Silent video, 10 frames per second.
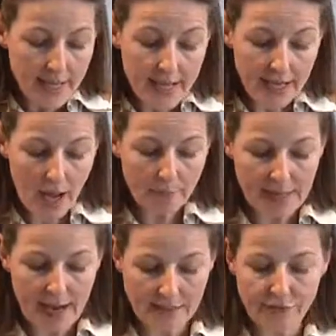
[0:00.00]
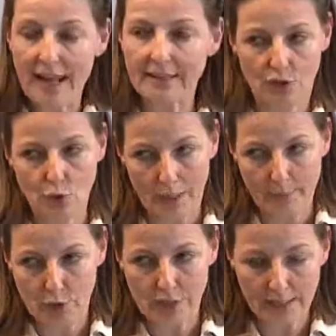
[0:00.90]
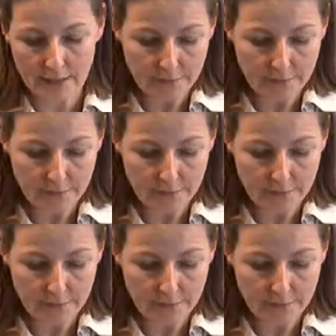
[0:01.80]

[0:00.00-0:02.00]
income tax flat 20%.